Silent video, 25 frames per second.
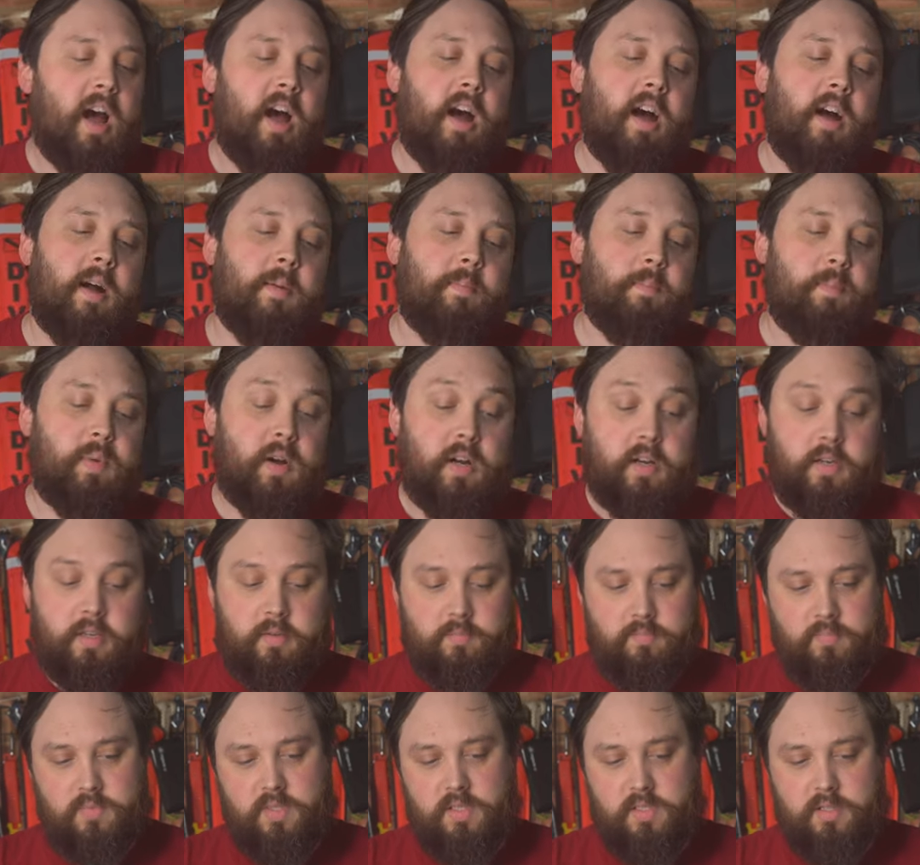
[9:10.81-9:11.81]
Um, but I
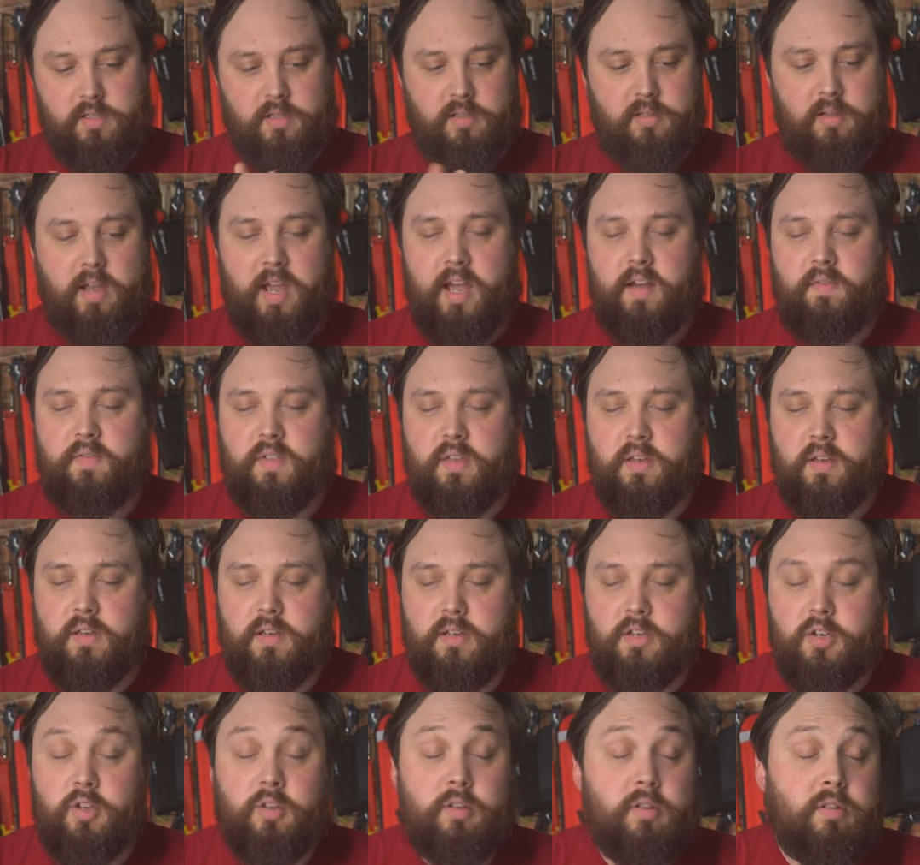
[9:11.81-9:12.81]
still have the a
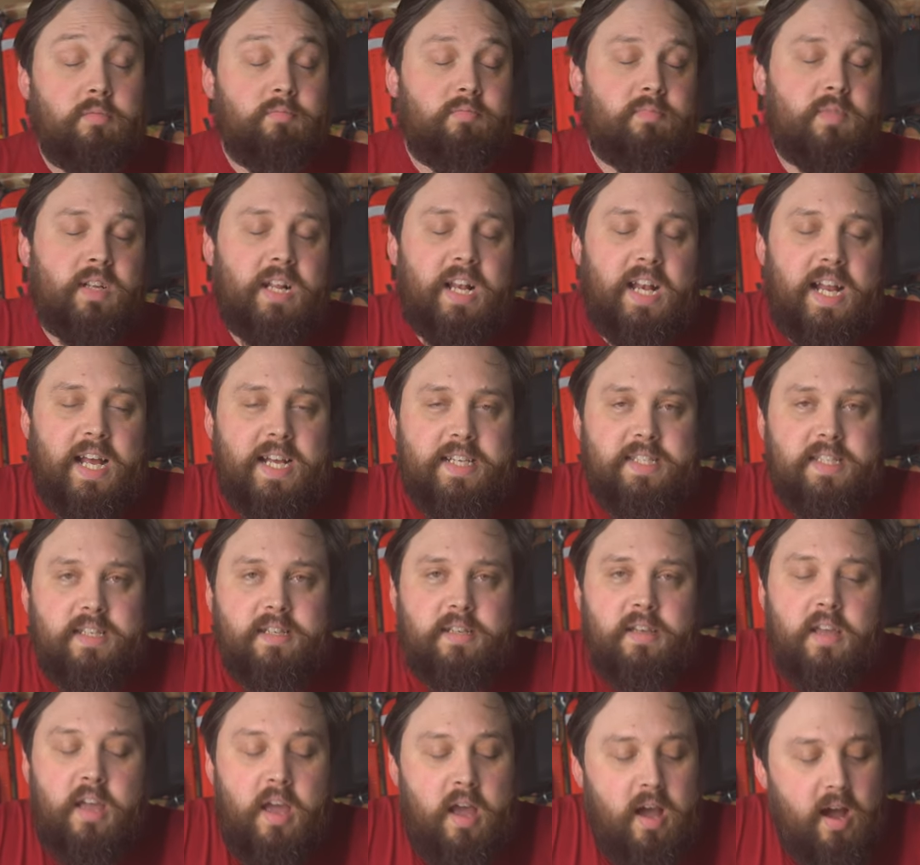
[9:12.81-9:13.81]
good classic,
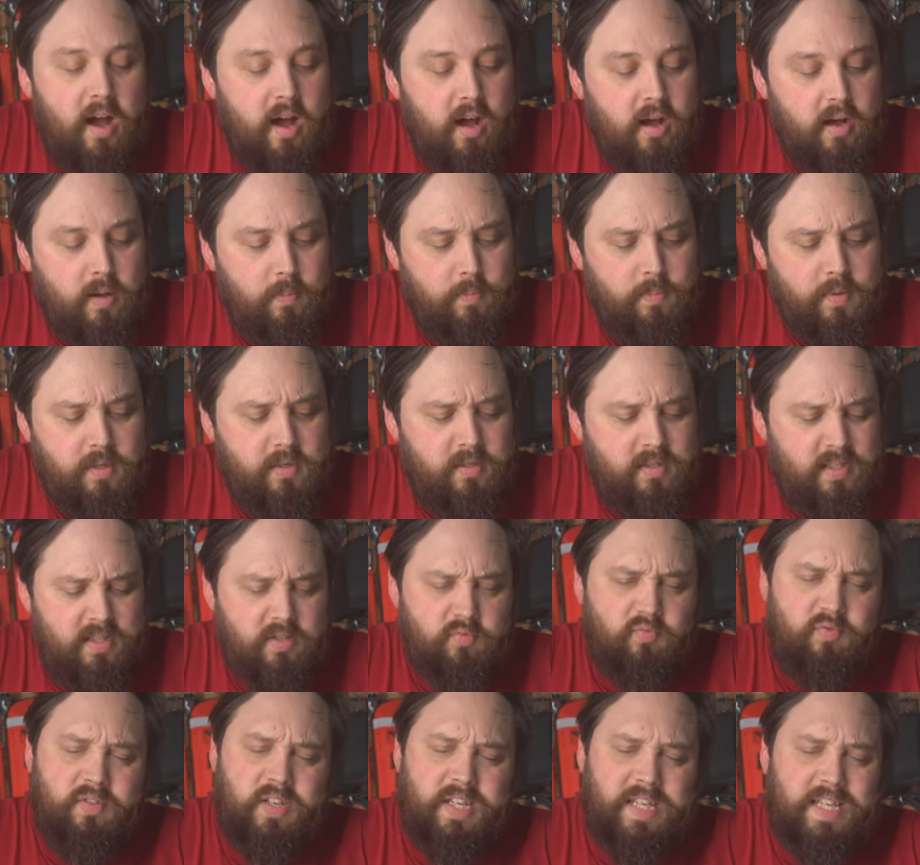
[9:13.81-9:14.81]
um, because
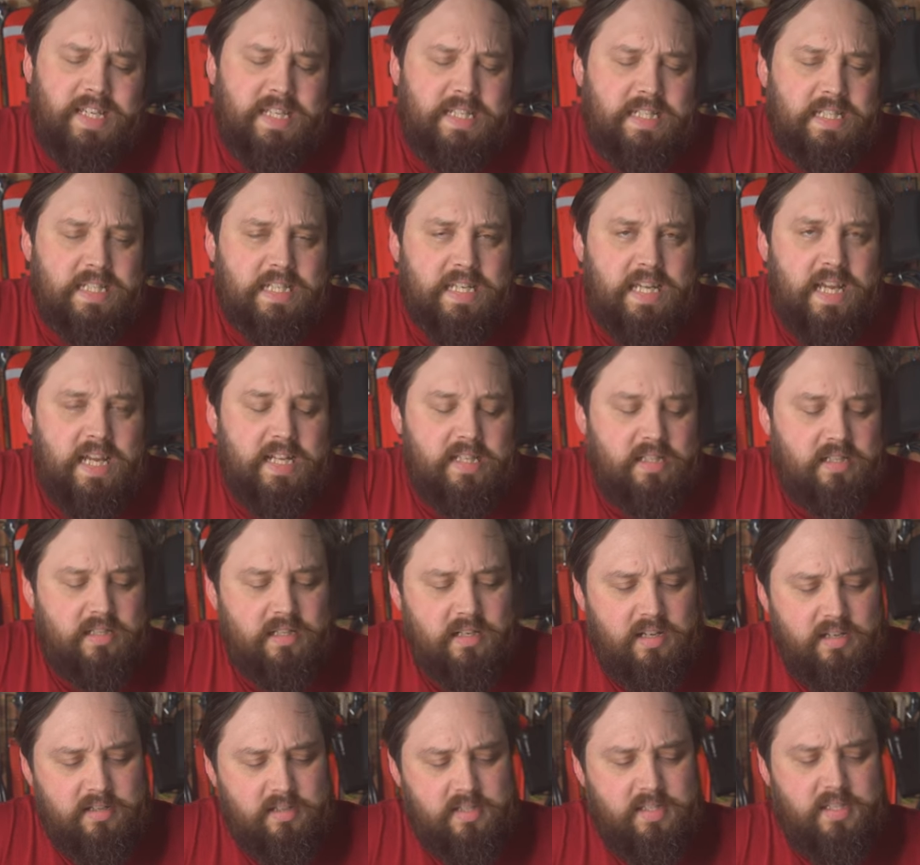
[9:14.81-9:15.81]
it's really easy to get
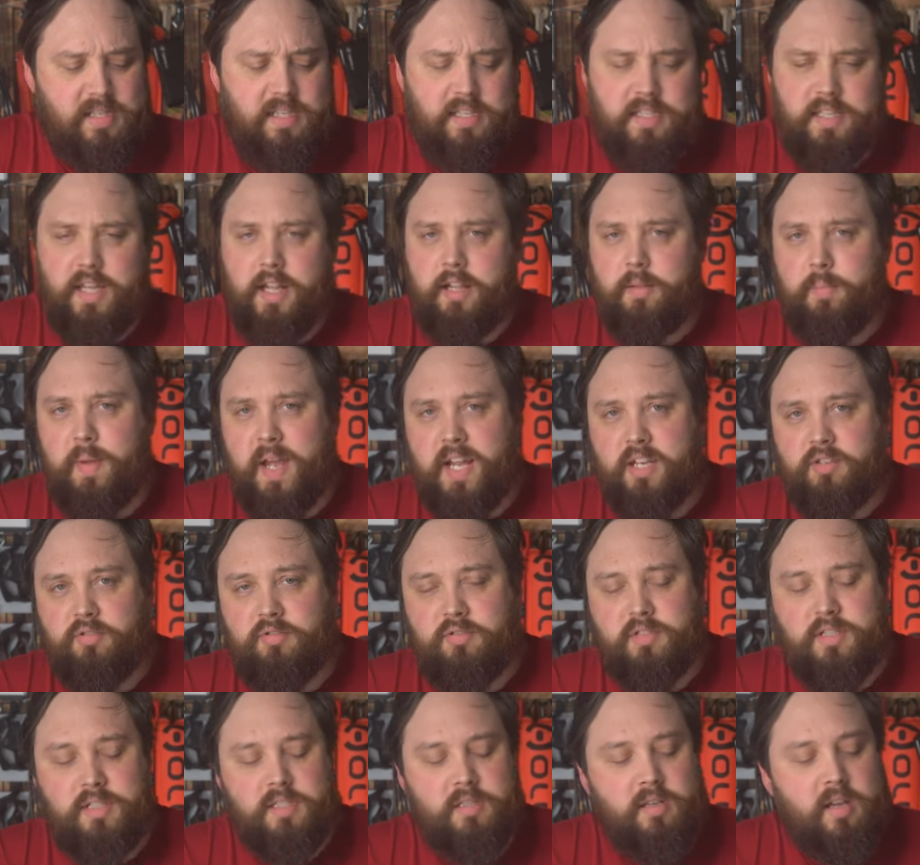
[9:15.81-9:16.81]
like C-cell
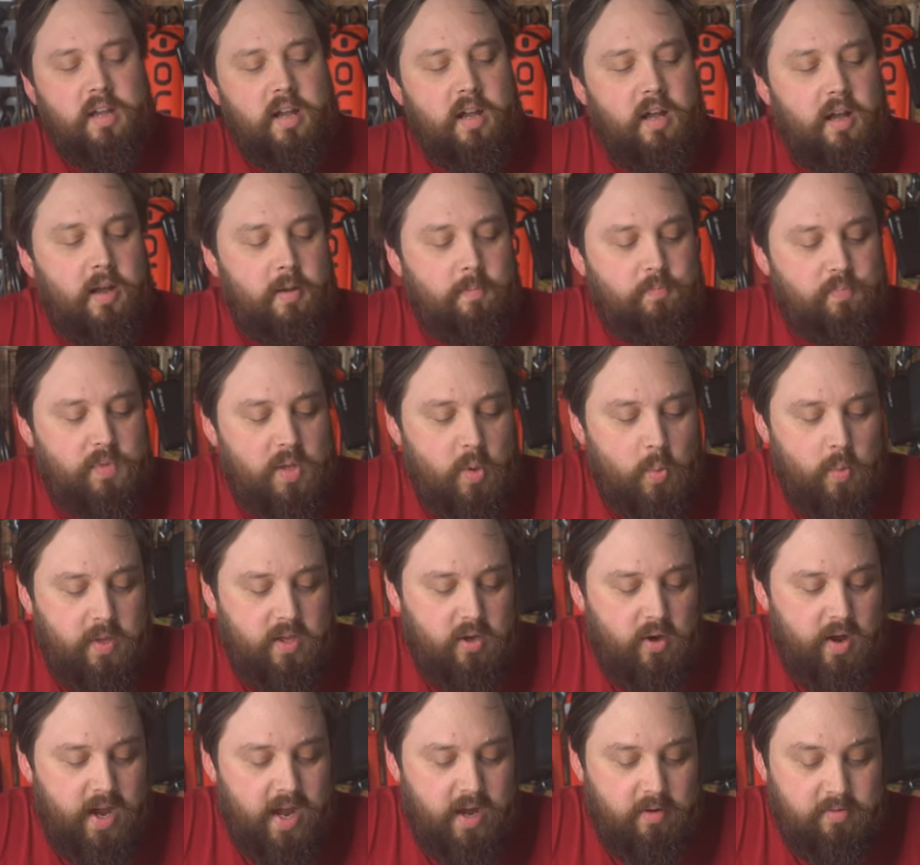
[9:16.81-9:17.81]
batteries um, when
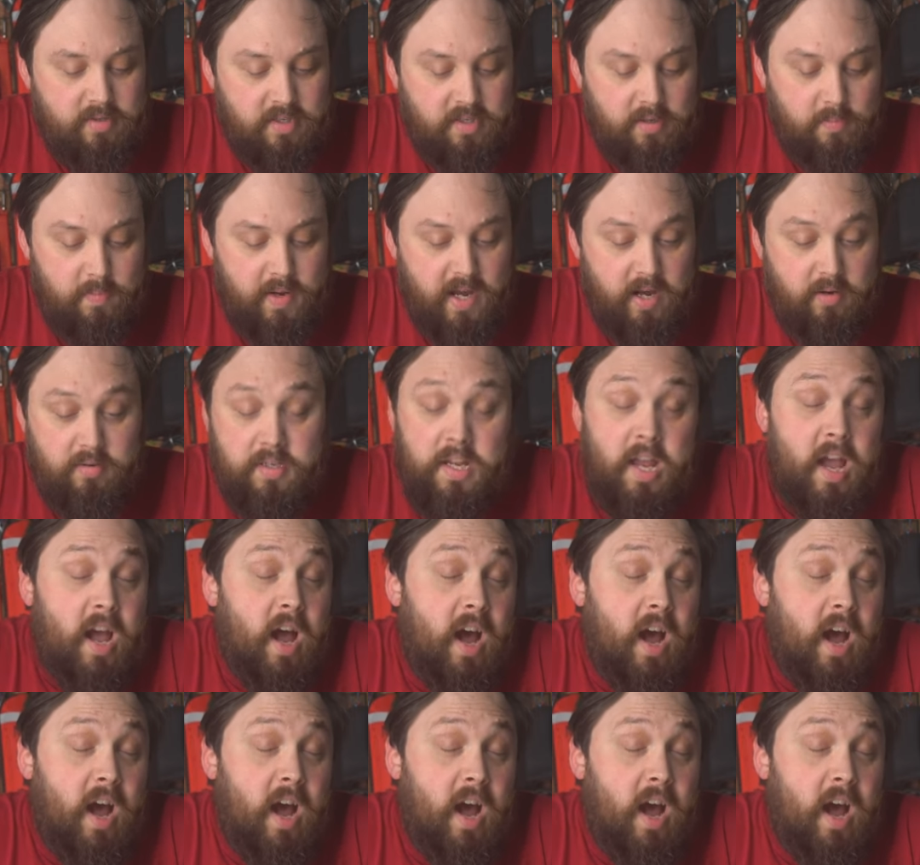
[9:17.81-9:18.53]
you're out and about.